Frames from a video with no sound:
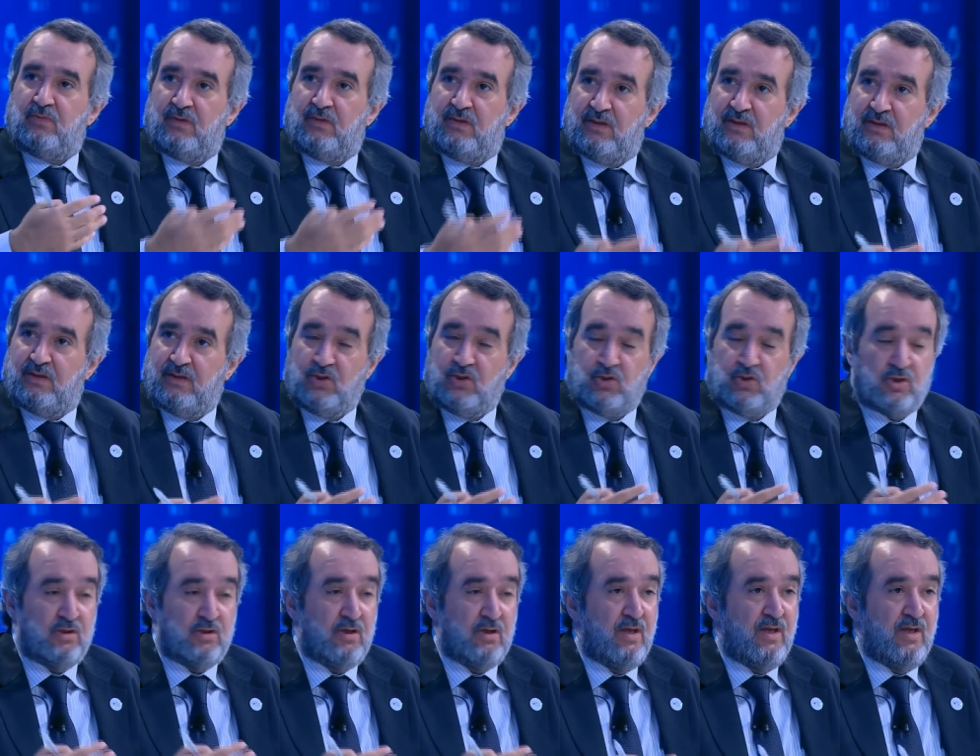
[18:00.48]
with the
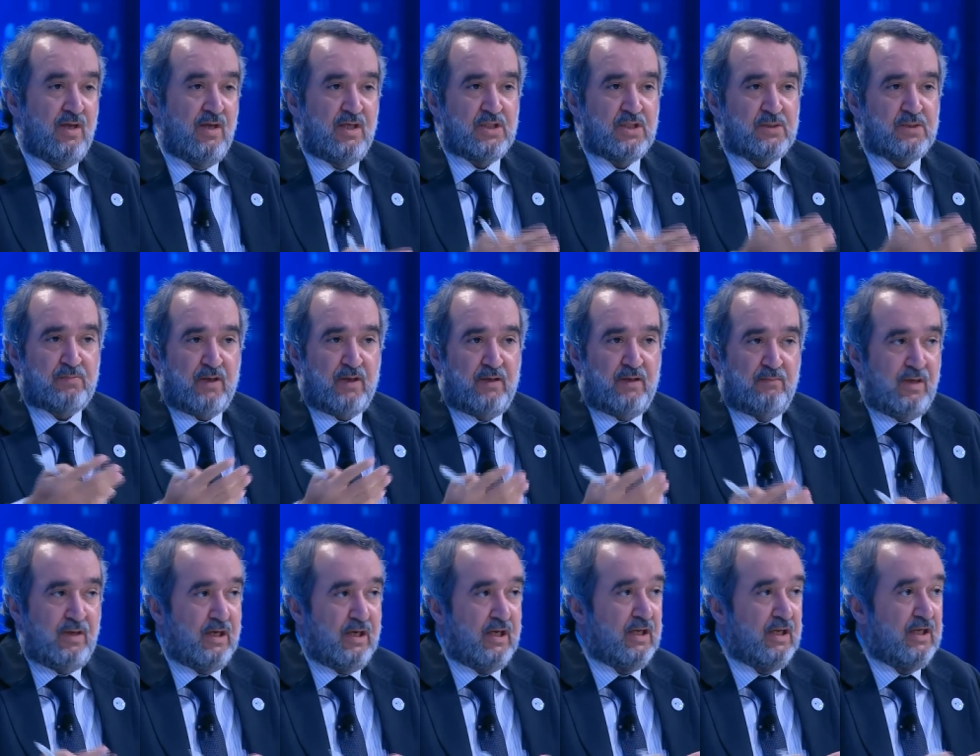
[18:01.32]
region is
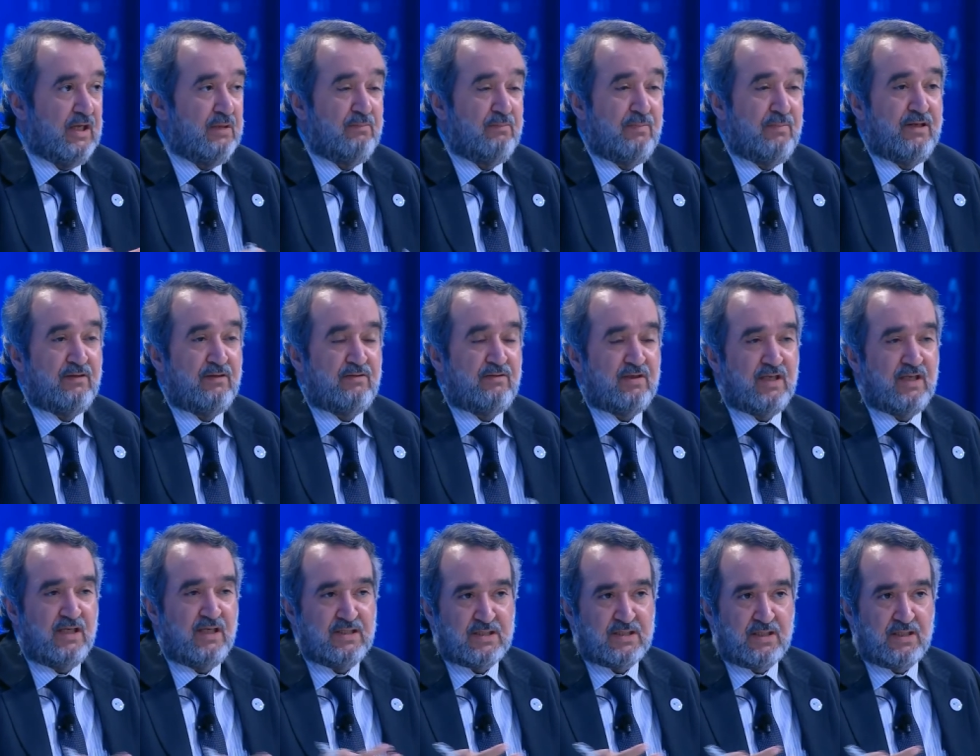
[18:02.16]
primarily in
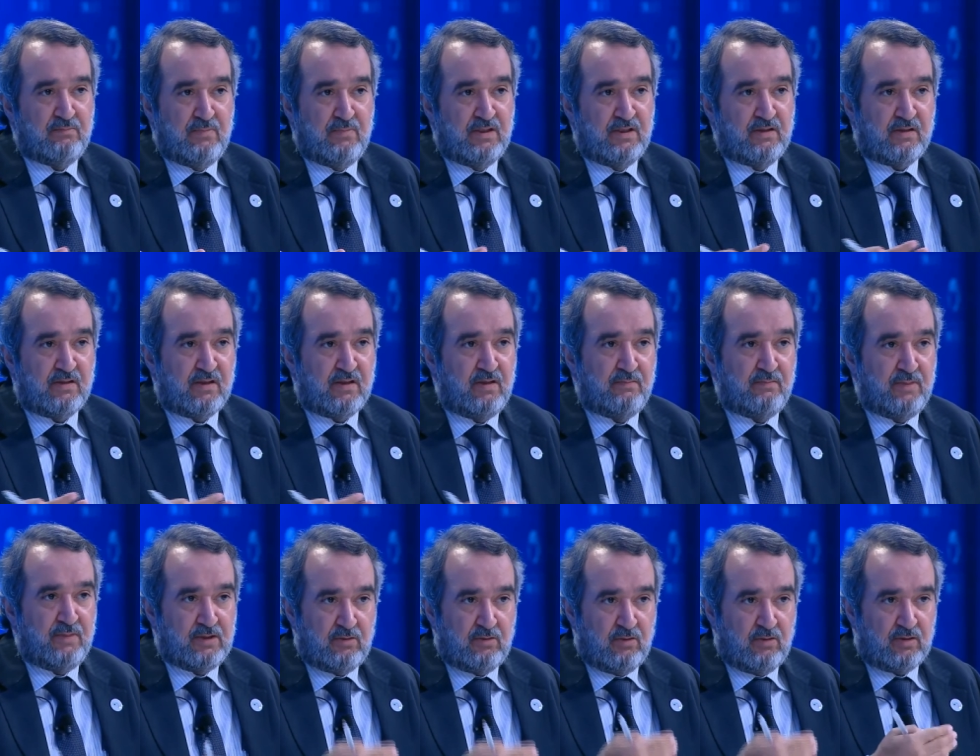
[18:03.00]
military and some mineral,
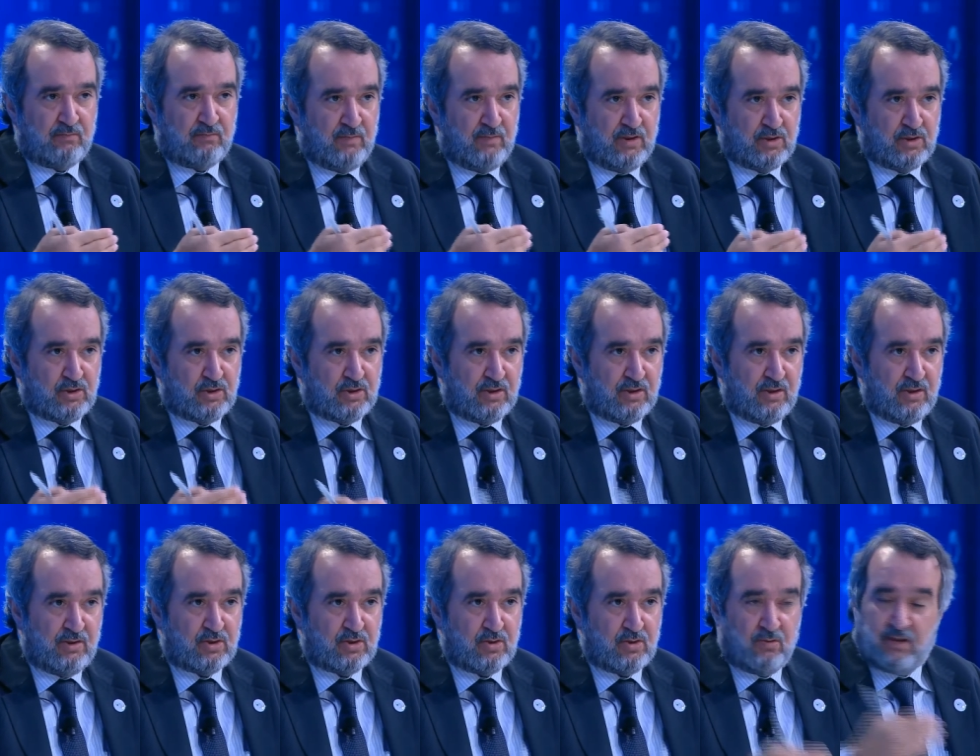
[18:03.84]
but not much.
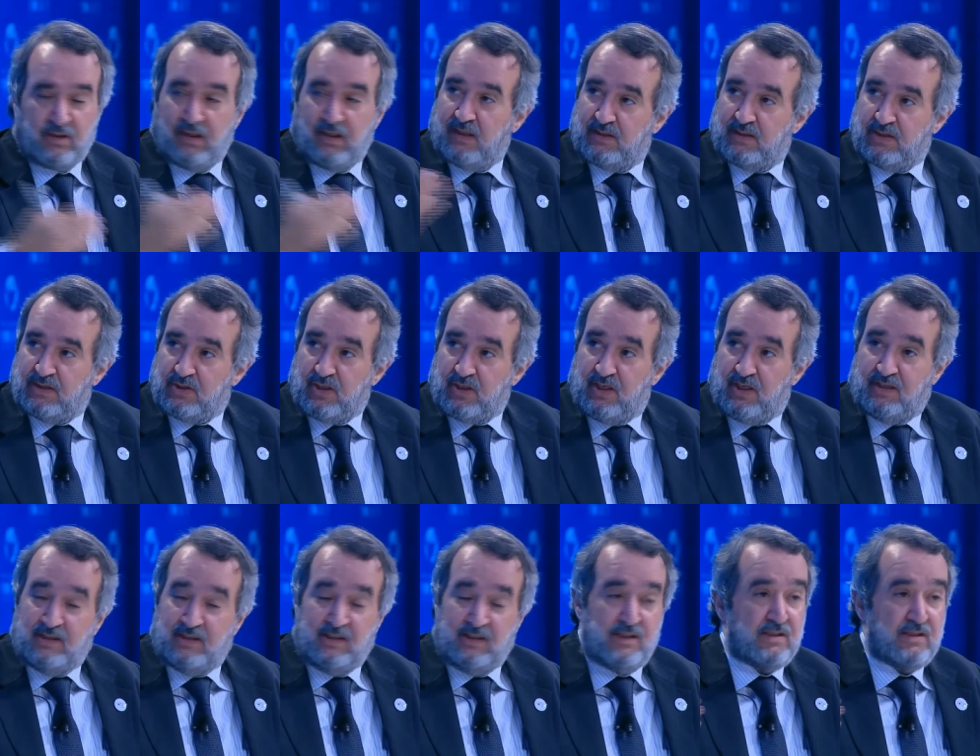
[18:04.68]
It's not like the
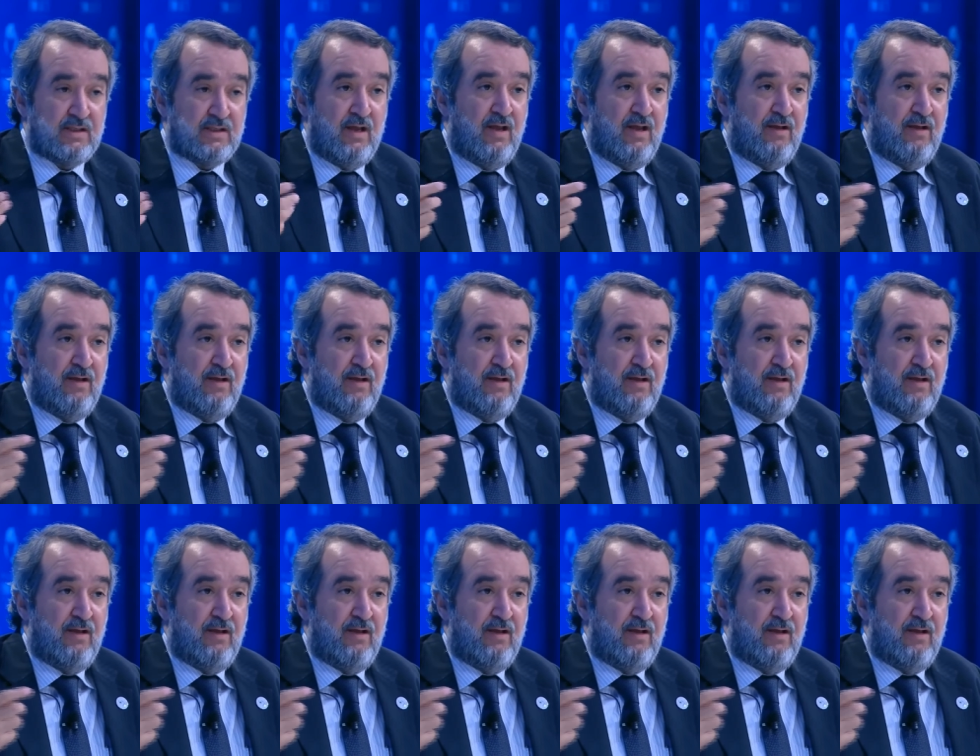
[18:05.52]
Chinese.